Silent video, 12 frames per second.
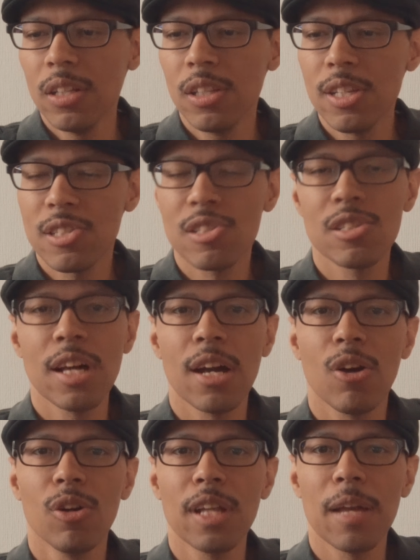this is not
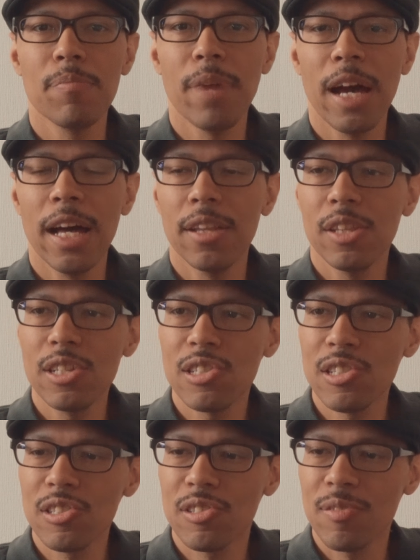all that bad. This
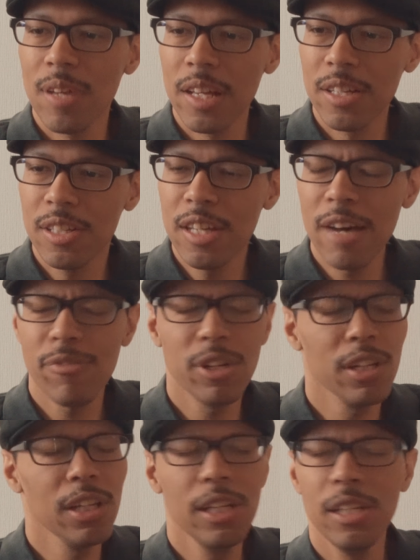is
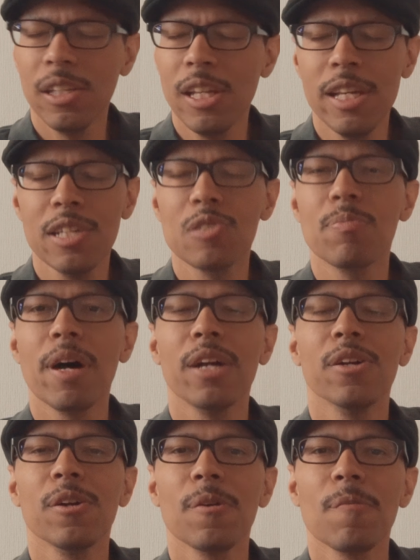definitely leagues
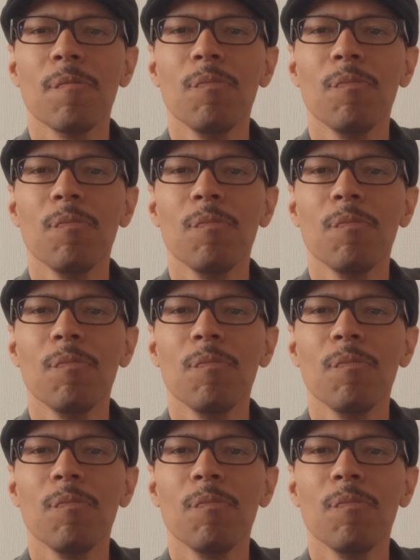better